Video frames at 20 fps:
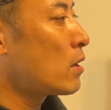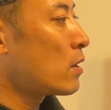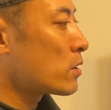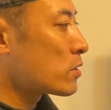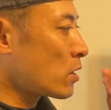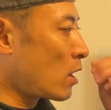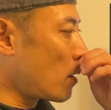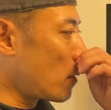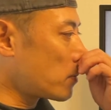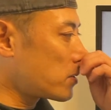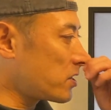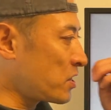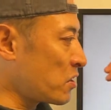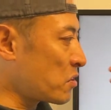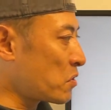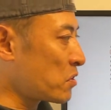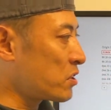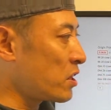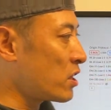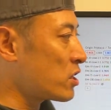So still
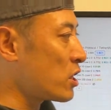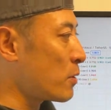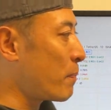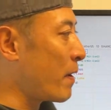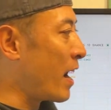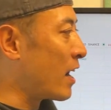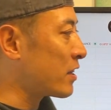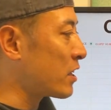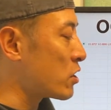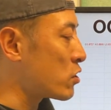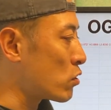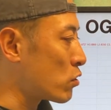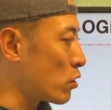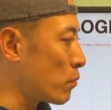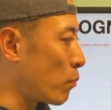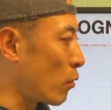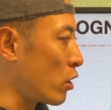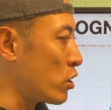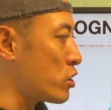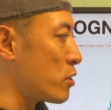continuously pay attention to the
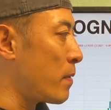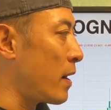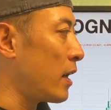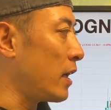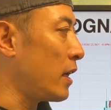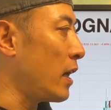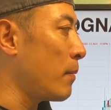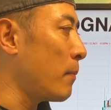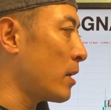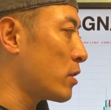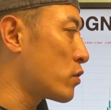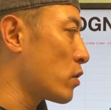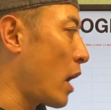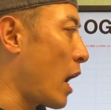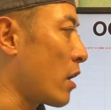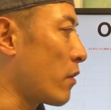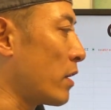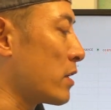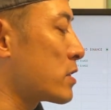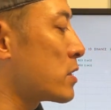Bollinger Band EMA
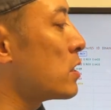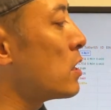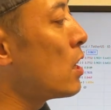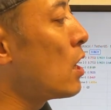200.